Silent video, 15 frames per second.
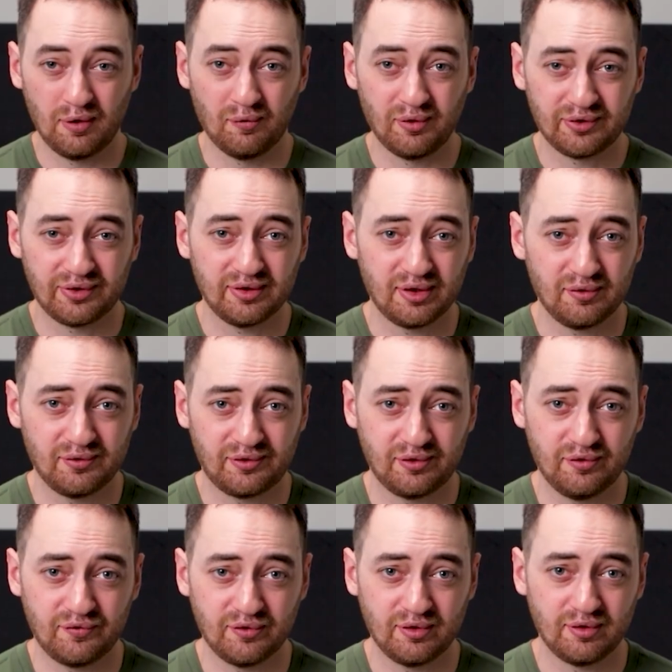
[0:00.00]
And once the day was
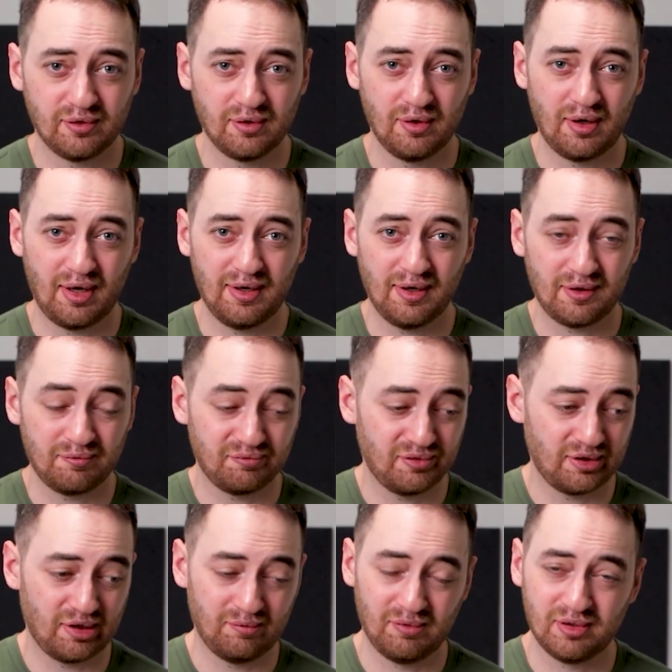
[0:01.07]
over, I hadn't put
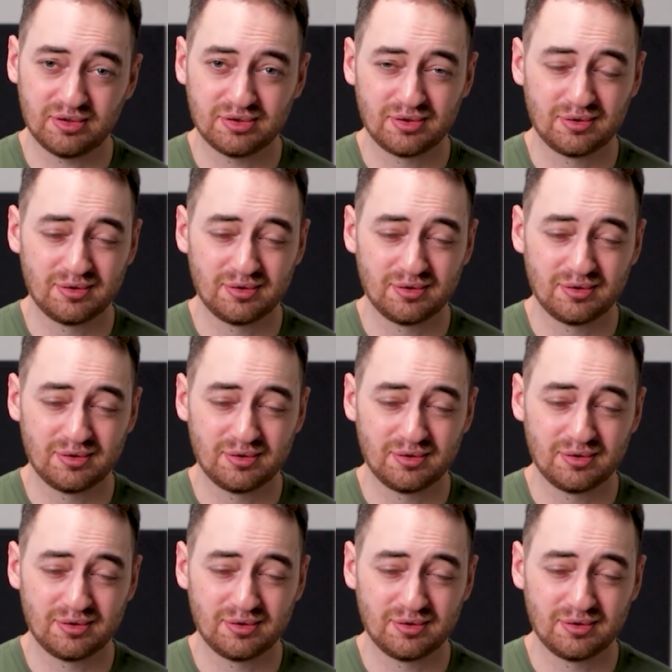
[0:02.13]
out much,